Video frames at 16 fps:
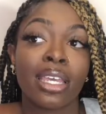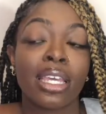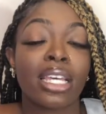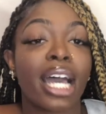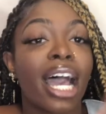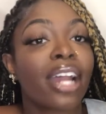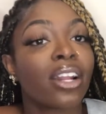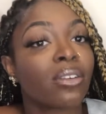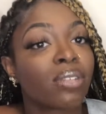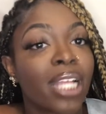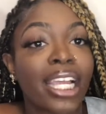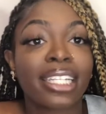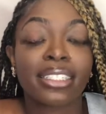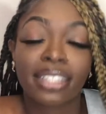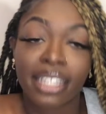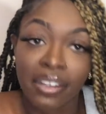I don't
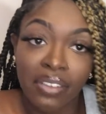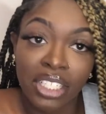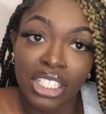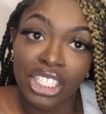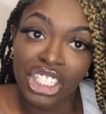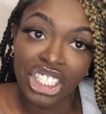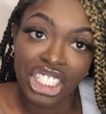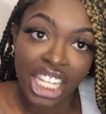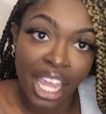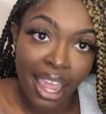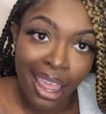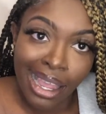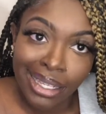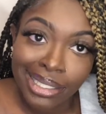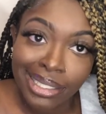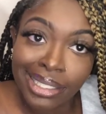like devilish
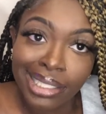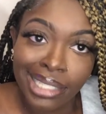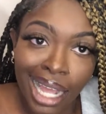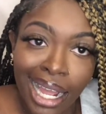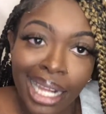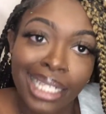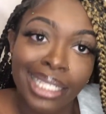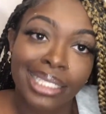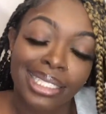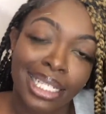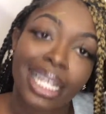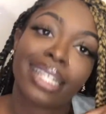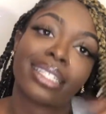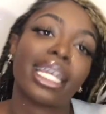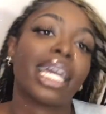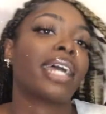signs
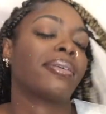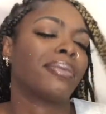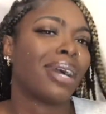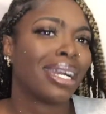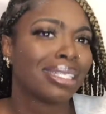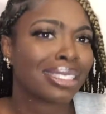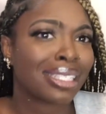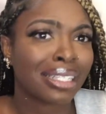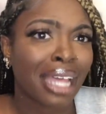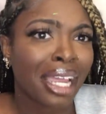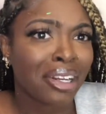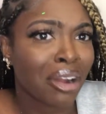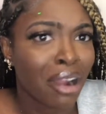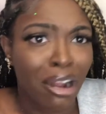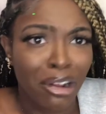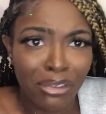like that. Why is the light
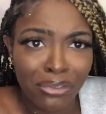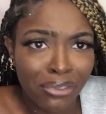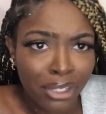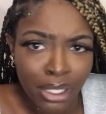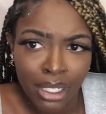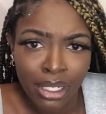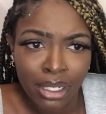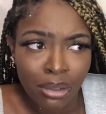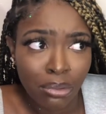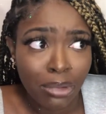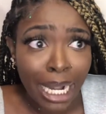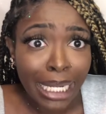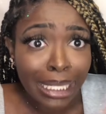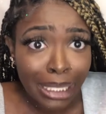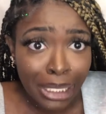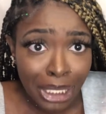off?
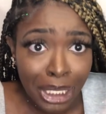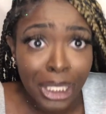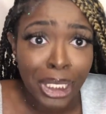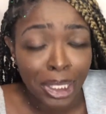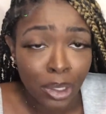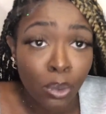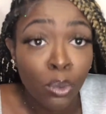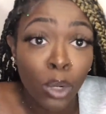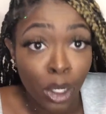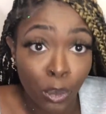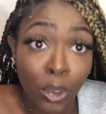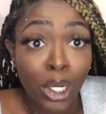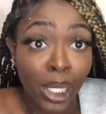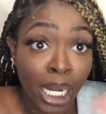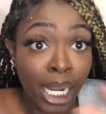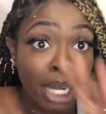Right here, where we're
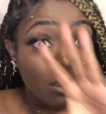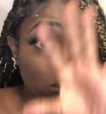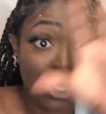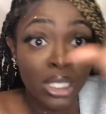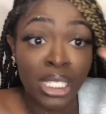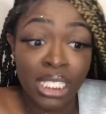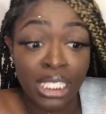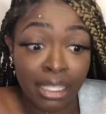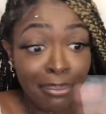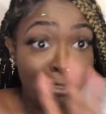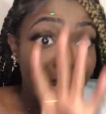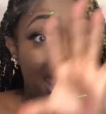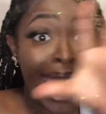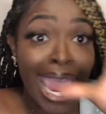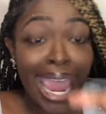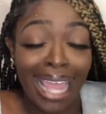at, where this
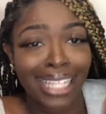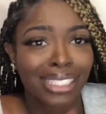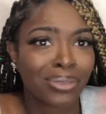mass.